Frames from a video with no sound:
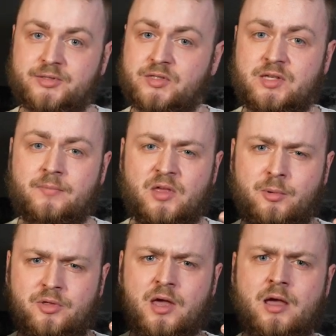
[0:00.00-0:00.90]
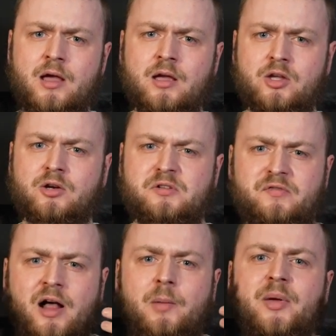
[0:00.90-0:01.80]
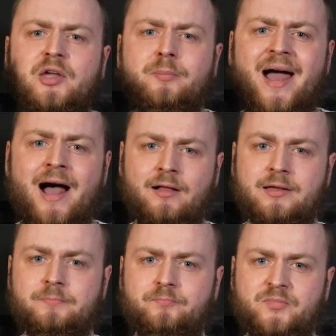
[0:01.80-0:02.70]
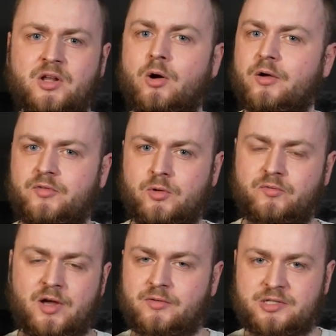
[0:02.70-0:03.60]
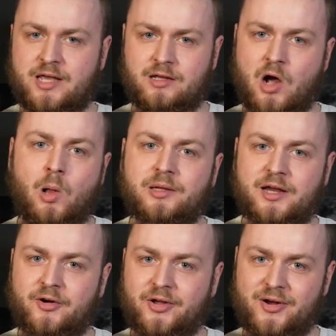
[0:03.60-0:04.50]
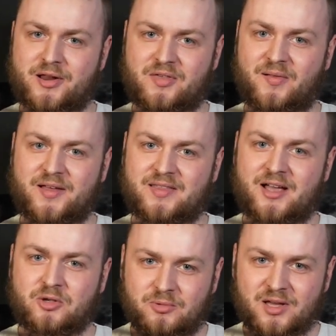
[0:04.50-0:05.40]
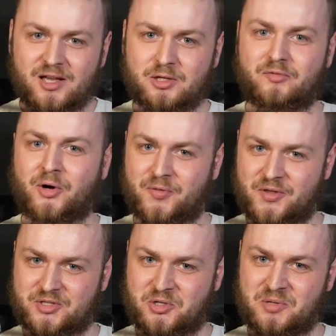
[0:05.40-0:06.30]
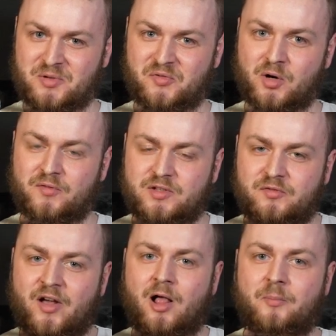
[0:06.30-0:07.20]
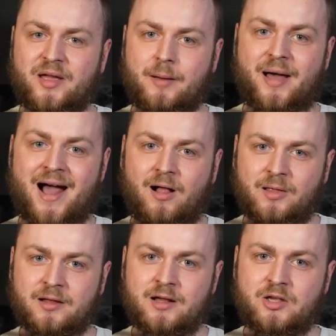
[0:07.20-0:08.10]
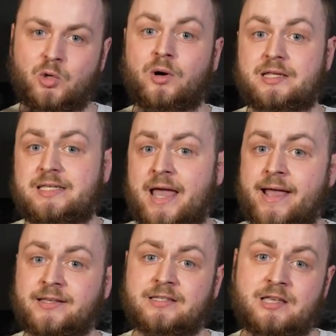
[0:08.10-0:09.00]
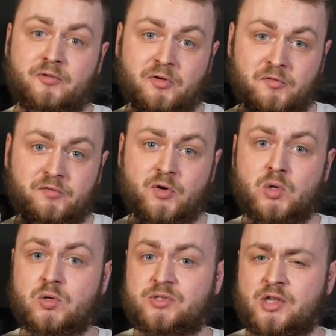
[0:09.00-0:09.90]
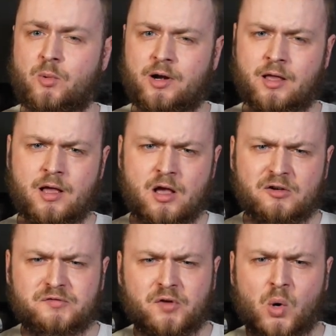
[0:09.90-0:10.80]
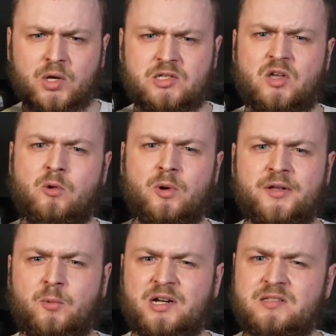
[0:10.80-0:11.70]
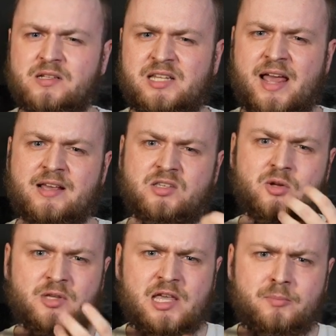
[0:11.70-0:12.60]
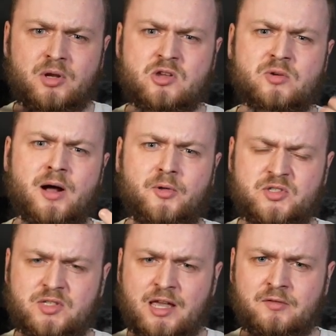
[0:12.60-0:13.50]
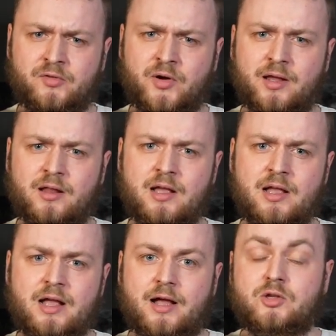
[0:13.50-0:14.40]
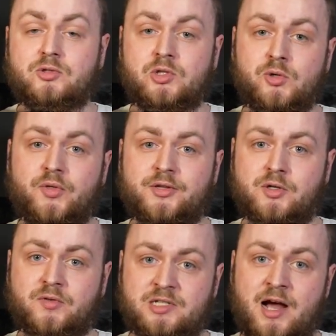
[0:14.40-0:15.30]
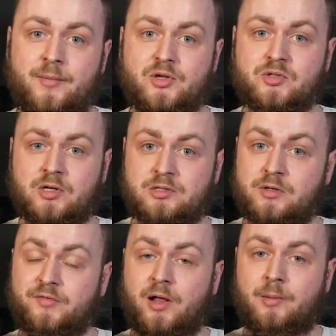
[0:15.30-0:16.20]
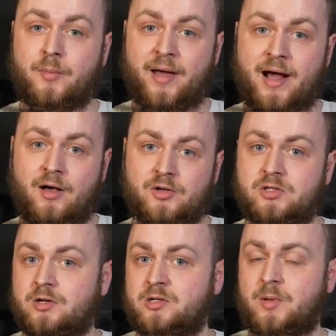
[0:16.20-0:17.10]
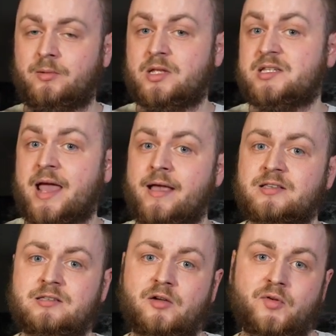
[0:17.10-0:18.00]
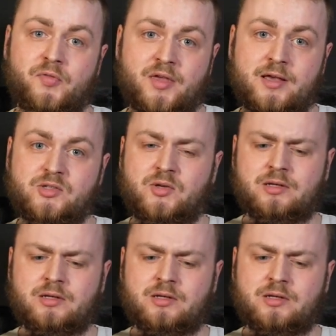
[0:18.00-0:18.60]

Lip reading: It's the same thing with, developing your palate. If you've ever taken culinary or anything like that, you've heard this term before of developing a palate. You want to taste different foods and you want to focus on what is the taste, keep it in your mouth, savor it. And you do this over time and you start to develop a palate. You start to be able to taste different things.